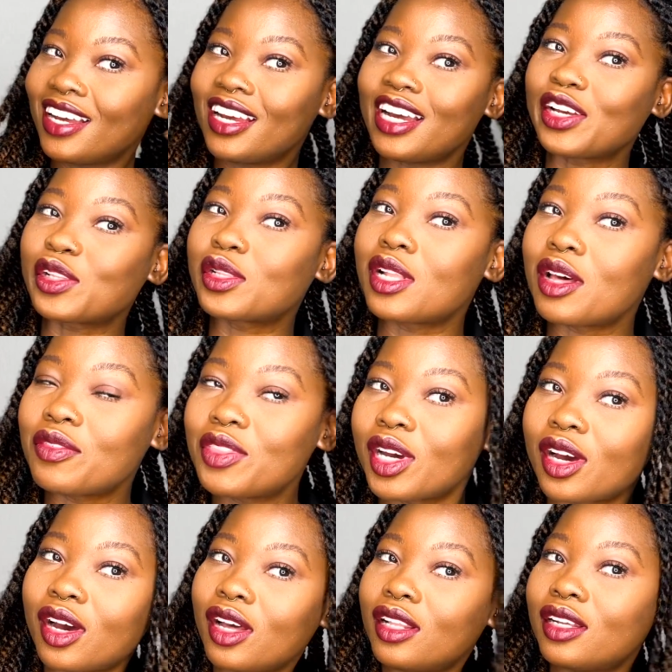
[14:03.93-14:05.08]
I love the
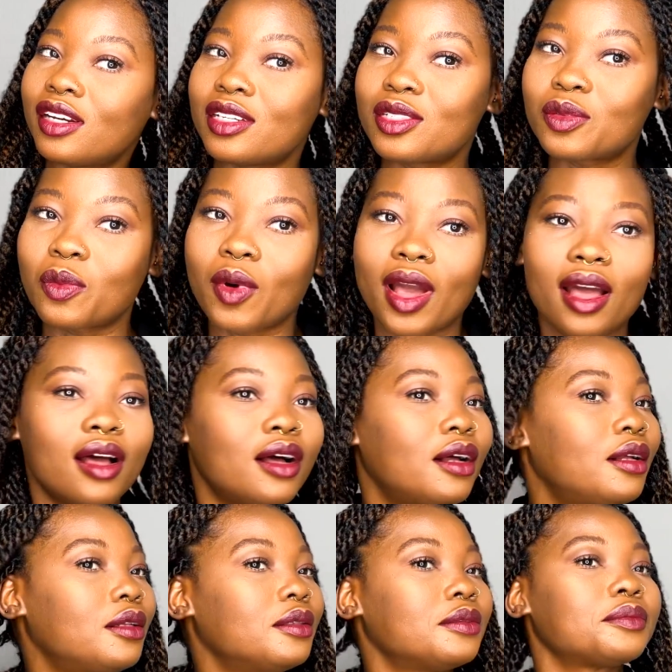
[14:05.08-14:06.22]
color as
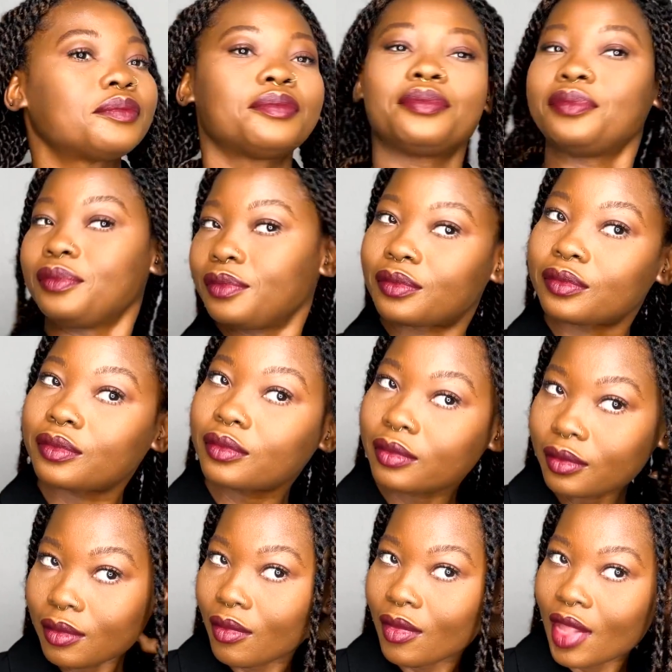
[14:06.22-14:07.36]
well.
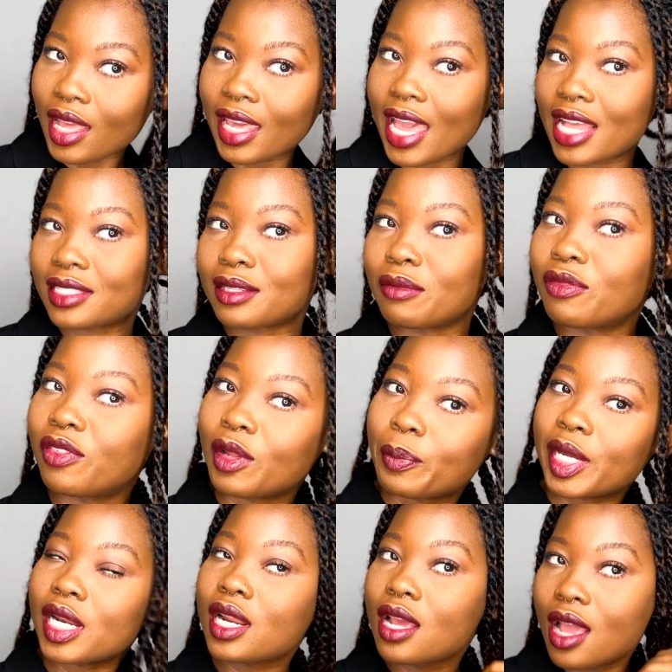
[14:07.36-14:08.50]
Can't stop flipping.
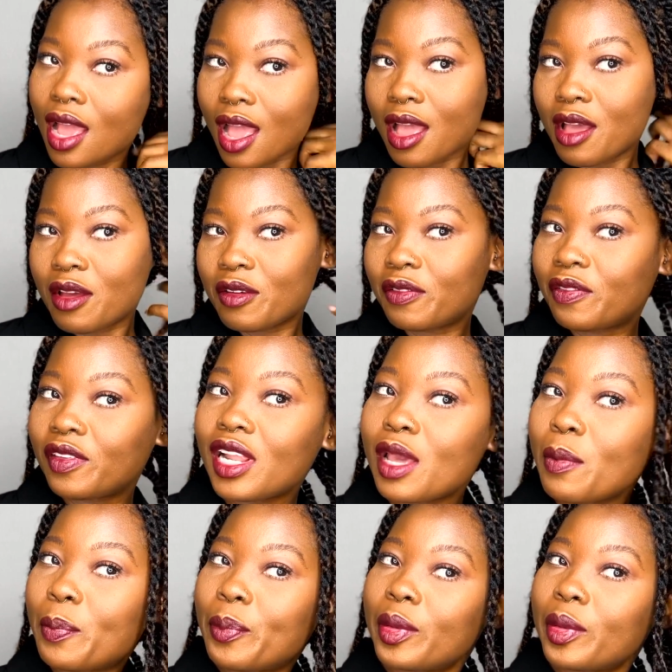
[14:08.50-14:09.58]
Flip!